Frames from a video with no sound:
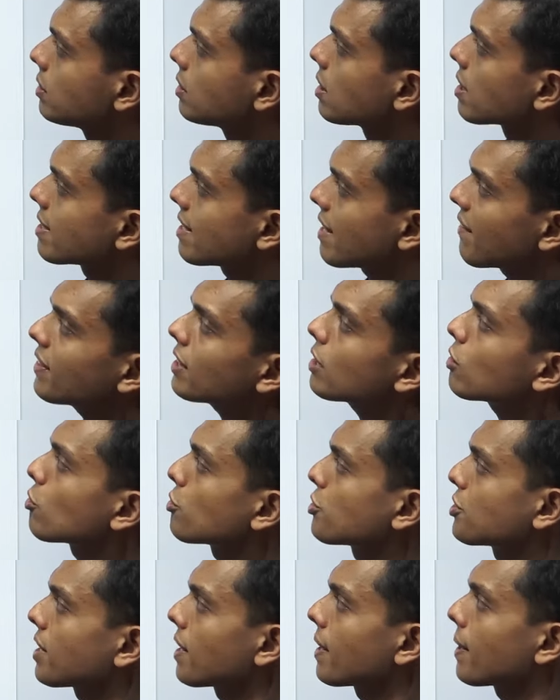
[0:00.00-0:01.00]
Seventh
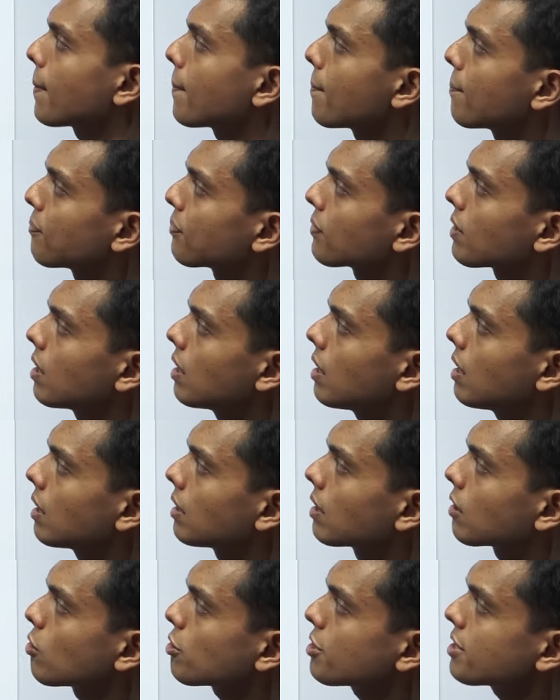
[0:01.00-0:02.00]
question.
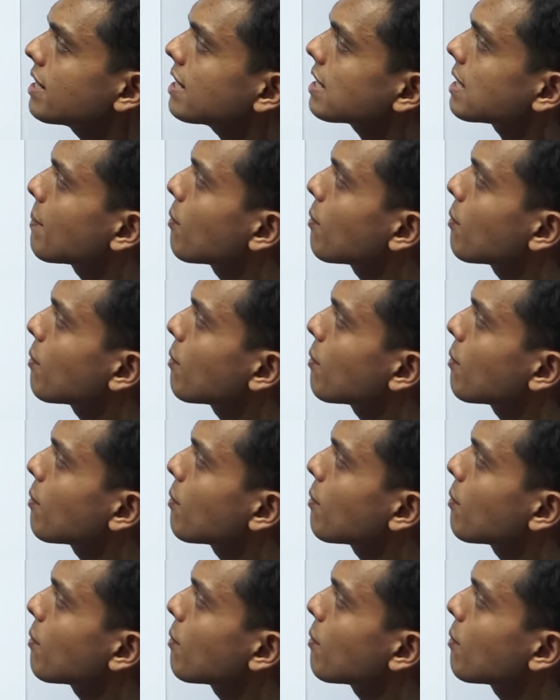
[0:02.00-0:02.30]
The question is